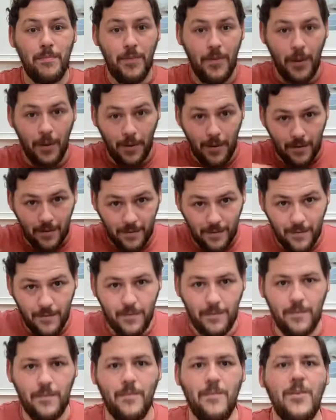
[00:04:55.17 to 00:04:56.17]
that
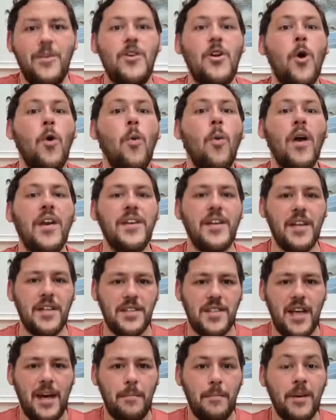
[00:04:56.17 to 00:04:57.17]
no one
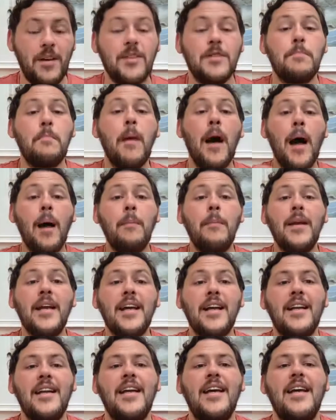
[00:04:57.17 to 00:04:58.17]
does that, because
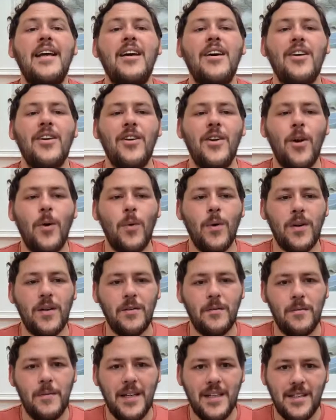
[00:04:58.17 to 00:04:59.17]
publicly no one
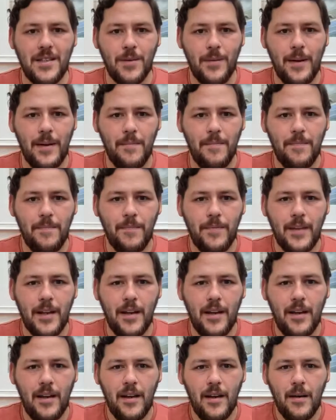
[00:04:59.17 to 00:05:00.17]
admits to it.
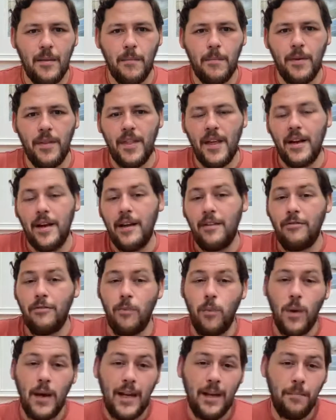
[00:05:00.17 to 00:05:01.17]
But then
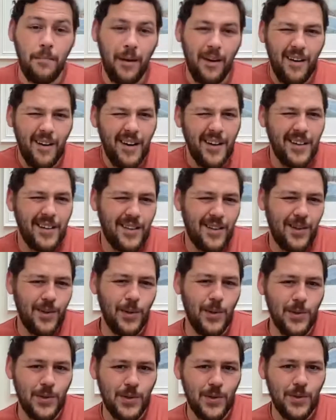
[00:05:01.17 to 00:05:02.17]
if we, behind
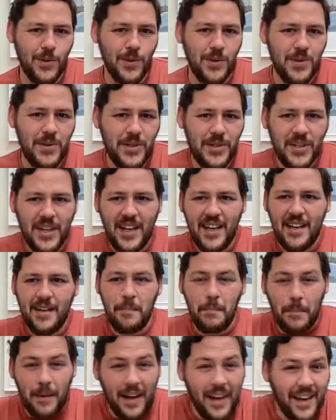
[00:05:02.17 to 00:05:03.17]
closed doors,
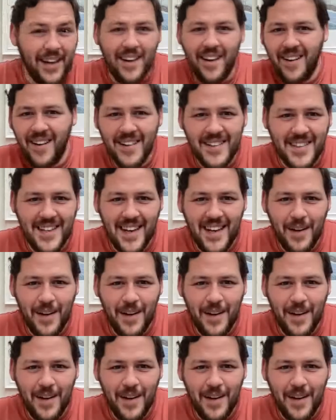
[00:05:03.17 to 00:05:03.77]
play cards